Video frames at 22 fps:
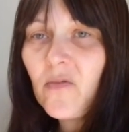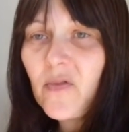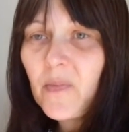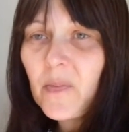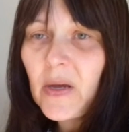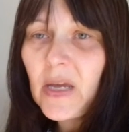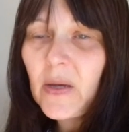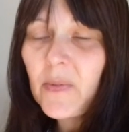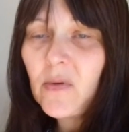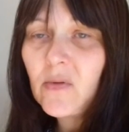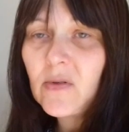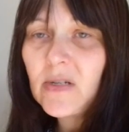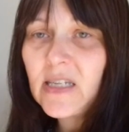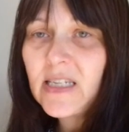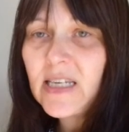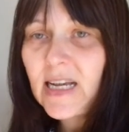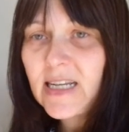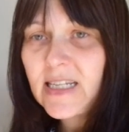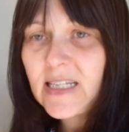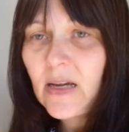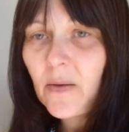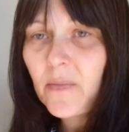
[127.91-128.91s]
for people to
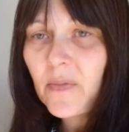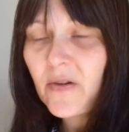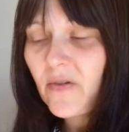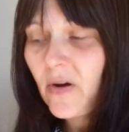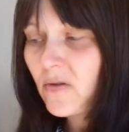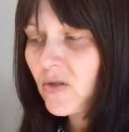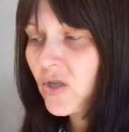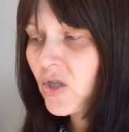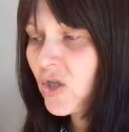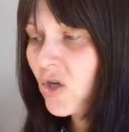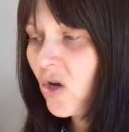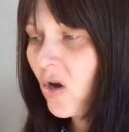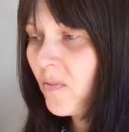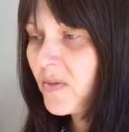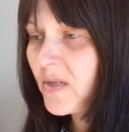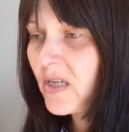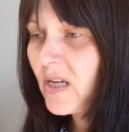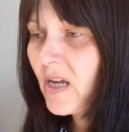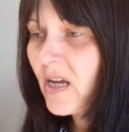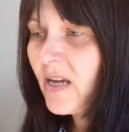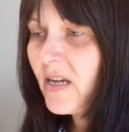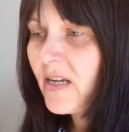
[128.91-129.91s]
set up their own shops.